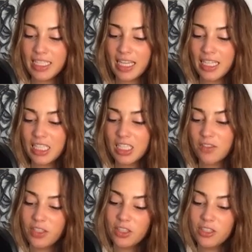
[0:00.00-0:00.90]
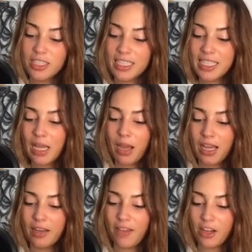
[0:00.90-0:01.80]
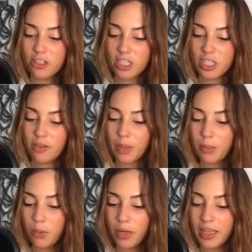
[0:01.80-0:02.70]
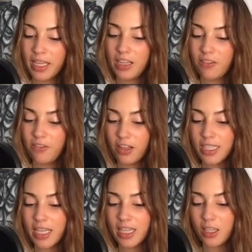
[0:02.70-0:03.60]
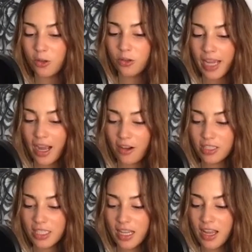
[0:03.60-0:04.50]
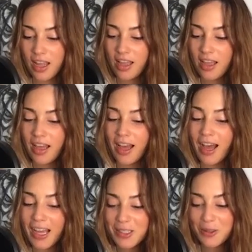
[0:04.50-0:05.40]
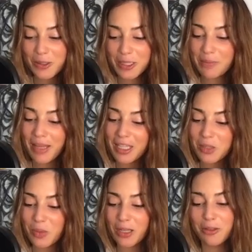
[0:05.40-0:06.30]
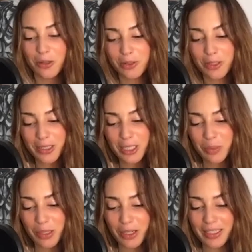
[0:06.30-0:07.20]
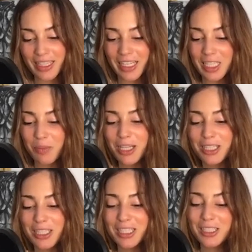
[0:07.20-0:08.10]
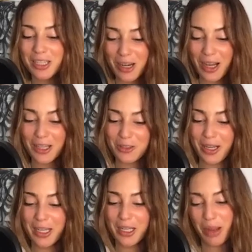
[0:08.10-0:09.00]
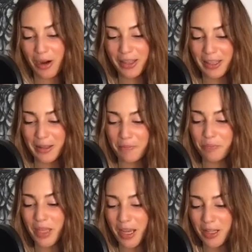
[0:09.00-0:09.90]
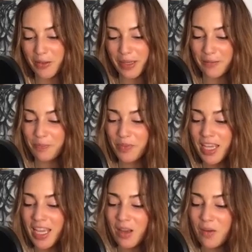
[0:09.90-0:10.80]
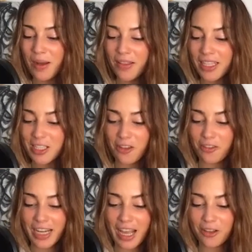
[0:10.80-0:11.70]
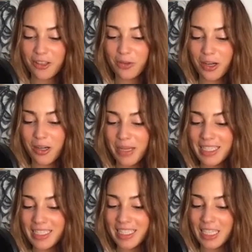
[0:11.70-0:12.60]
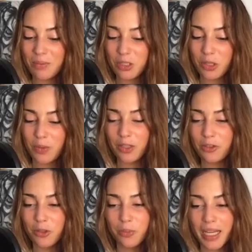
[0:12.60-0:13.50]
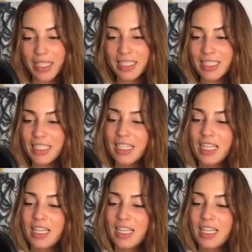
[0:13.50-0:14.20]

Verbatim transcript: said he just feels the same kind of energy from the boy that he felt at the old house. I hmm. told him that is why you don't talk to spirits and especially not try to parent them. LOL. Well, that's all for now. You are amazing. Keep doing what you do best.